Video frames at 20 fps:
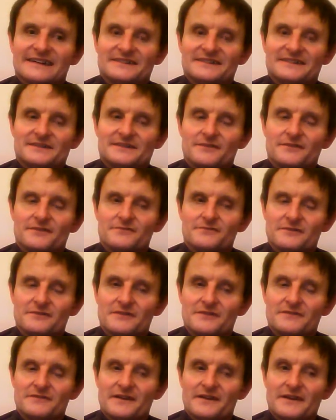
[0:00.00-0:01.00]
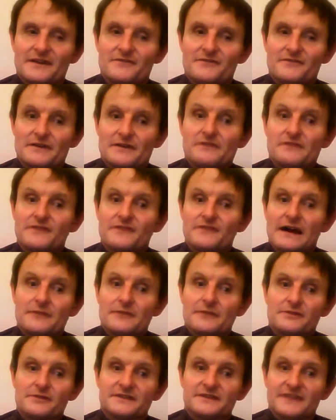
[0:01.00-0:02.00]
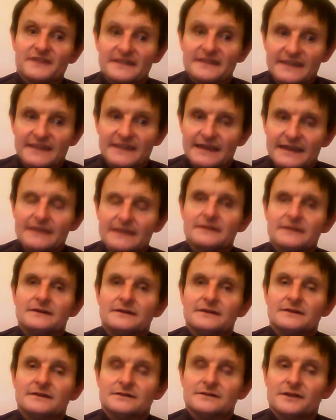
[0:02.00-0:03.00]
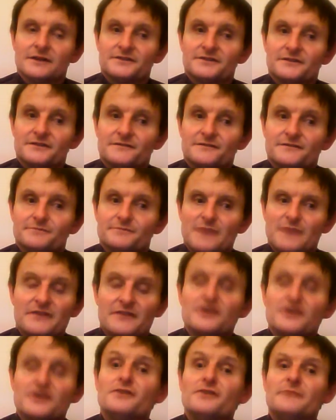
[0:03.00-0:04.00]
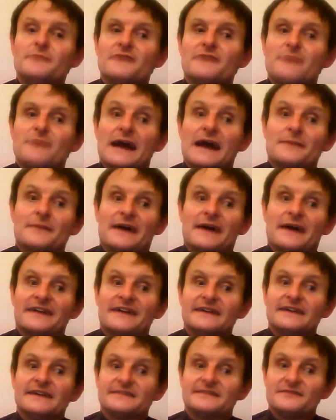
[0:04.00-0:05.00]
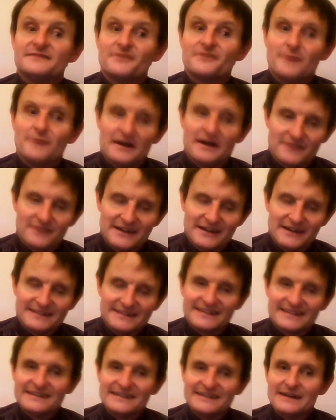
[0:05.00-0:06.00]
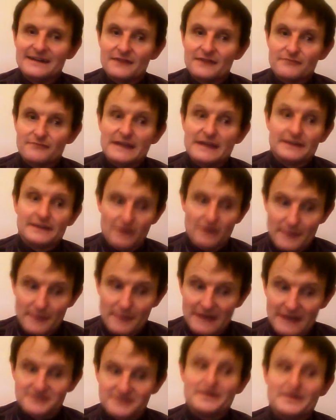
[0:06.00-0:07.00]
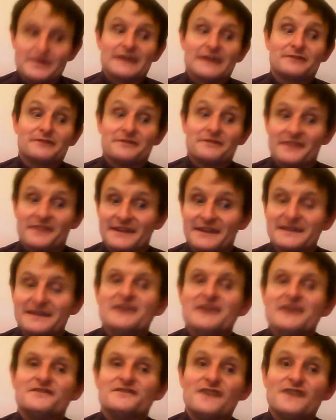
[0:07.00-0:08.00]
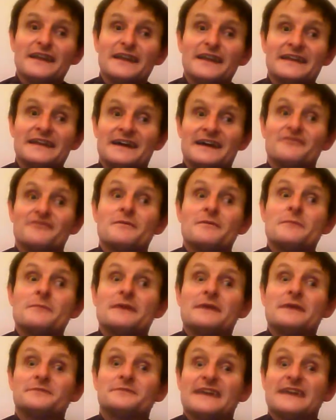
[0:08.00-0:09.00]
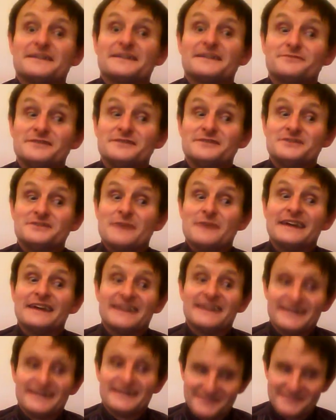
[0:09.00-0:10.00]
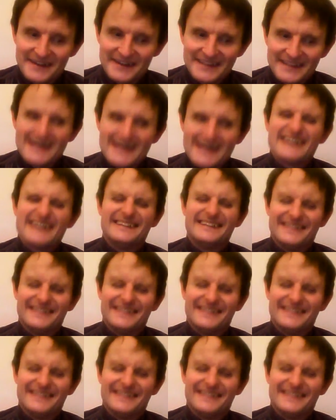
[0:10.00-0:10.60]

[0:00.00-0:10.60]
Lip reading: Just a very vibrant city. Lots of bit of good, bit of bad about Kingston from what I've learnt. I've read a lot about Jamaica over the years. Funnily enough, I'm a bit obsessed with Jamaica. Funny that.